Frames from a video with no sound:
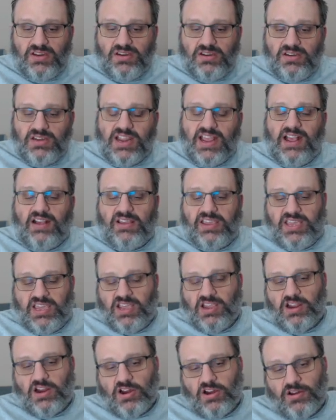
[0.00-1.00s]
Now
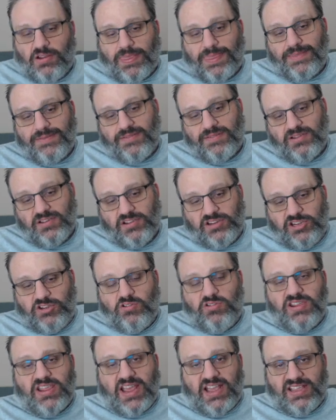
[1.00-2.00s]
here,
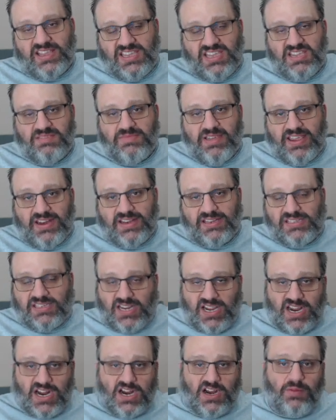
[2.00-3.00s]
Yangyi made a
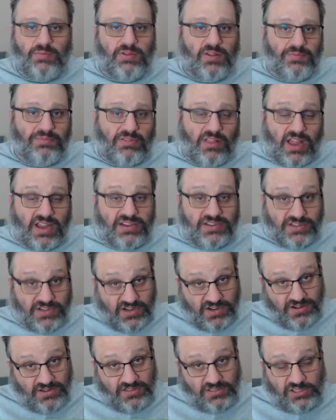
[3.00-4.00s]
terrible
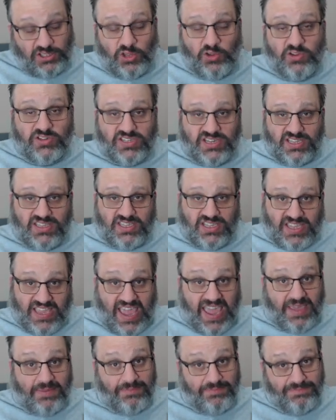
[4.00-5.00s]
blunder, losing the
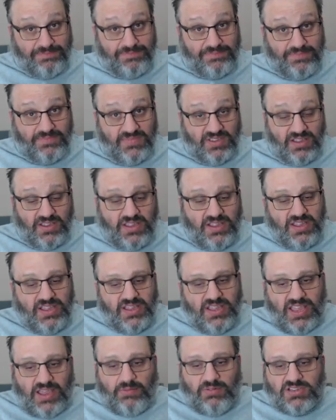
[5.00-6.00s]
game.
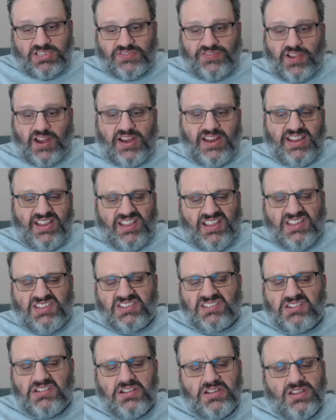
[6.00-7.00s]
And what's funny
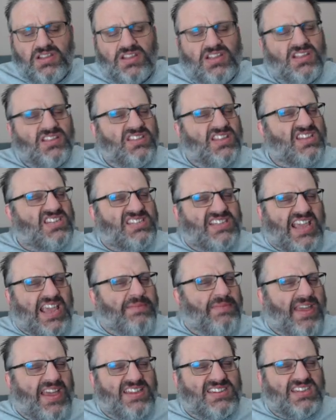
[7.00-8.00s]
is, this
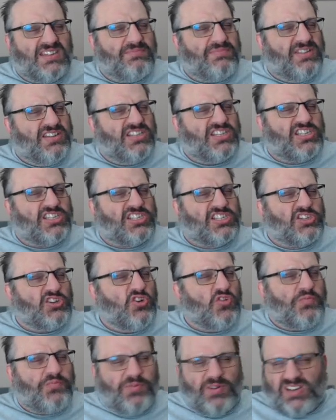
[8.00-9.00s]
game hasn't been
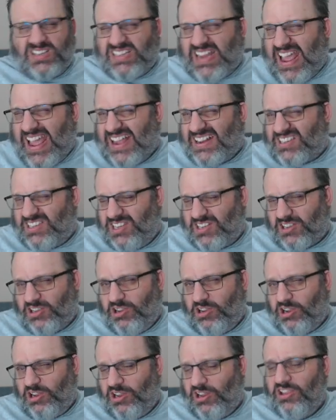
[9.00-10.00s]
super
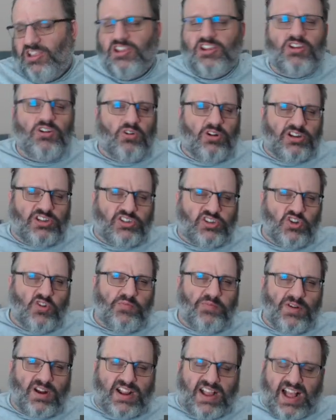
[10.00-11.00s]
tactical or
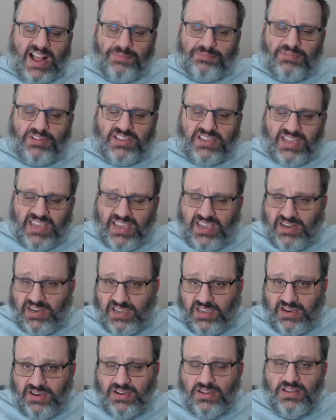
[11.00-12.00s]
super
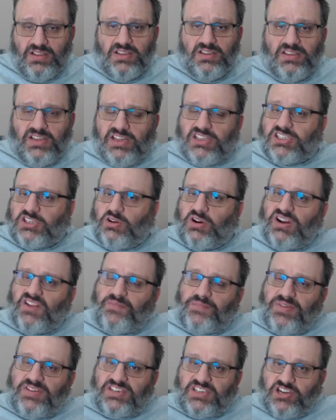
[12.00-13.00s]
complicated. It's sort
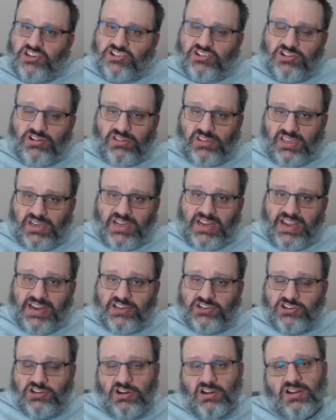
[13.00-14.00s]
of positional in
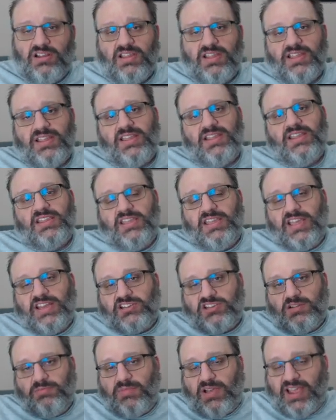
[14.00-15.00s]
nature. You
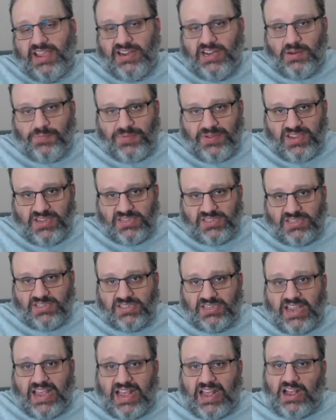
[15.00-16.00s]
get your minor
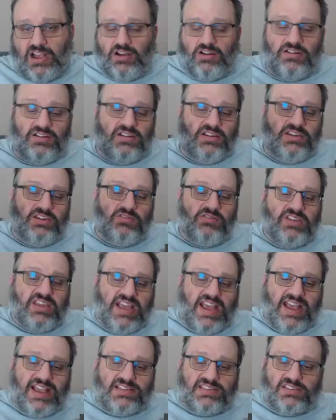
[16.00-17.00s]
pieces out, you
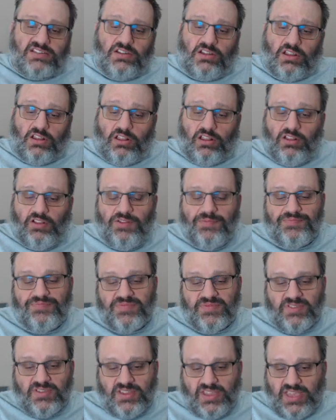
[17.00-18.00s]
castle,
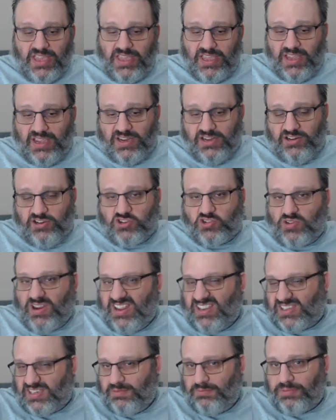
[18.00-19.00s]
and you trade
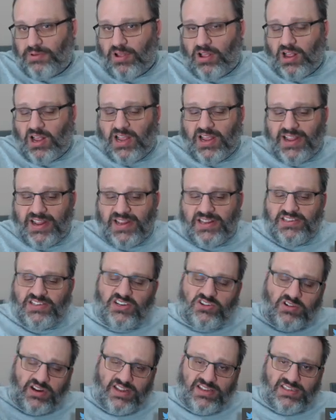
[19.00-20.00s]
some pawns, you
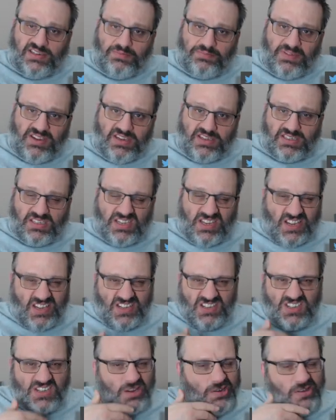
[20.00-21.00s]
trade some
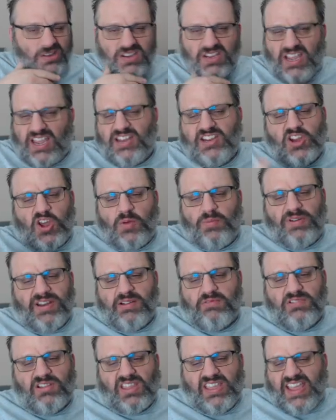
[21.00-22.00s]
pieces, and nobody
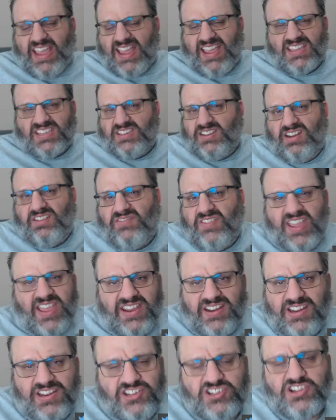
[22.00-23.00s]
really has an
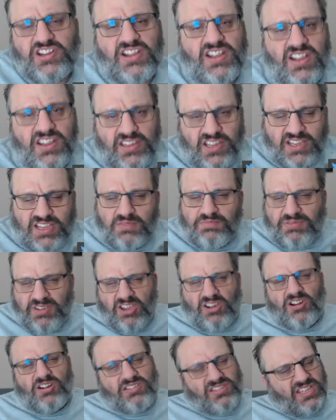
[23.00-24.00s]
advantage. The
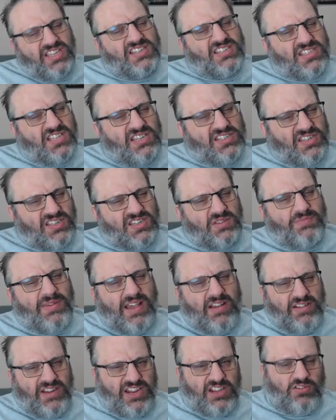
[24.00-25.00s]
computer thinks this is
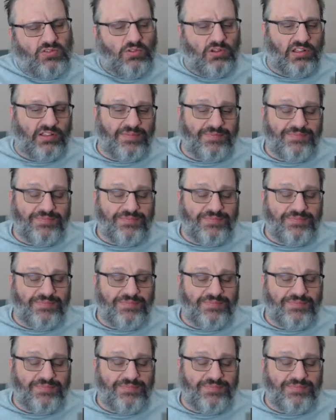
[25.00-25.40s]
about equal.